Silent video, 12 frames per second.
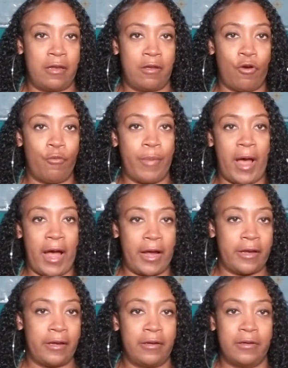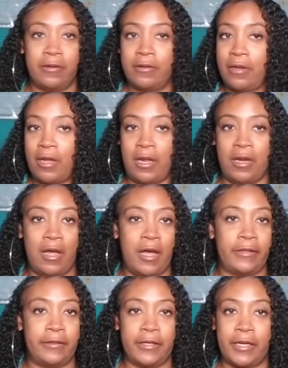go back and I
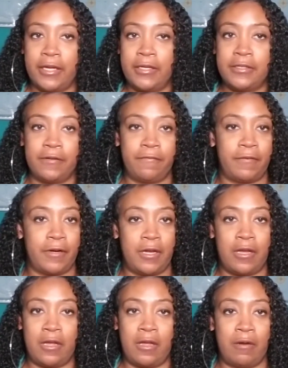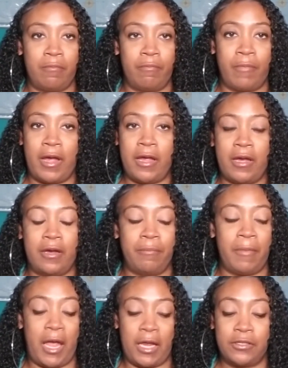look at different my
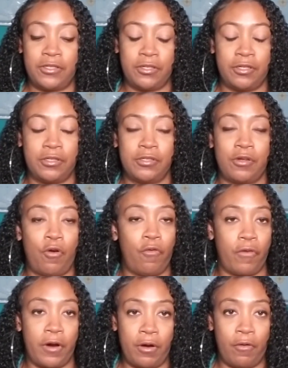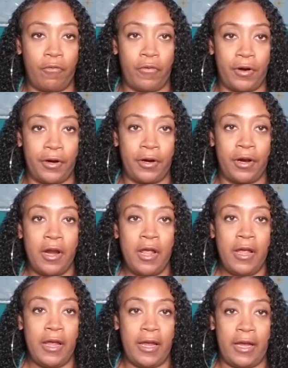answers over and over,
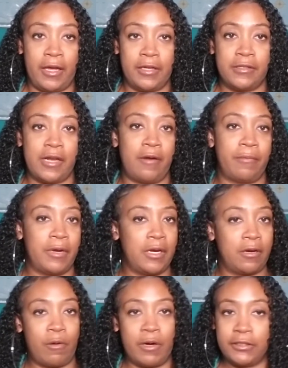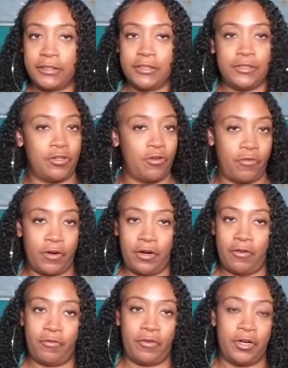and I read questions over and
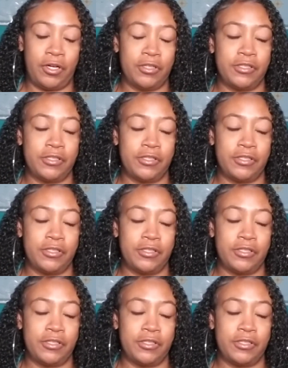over.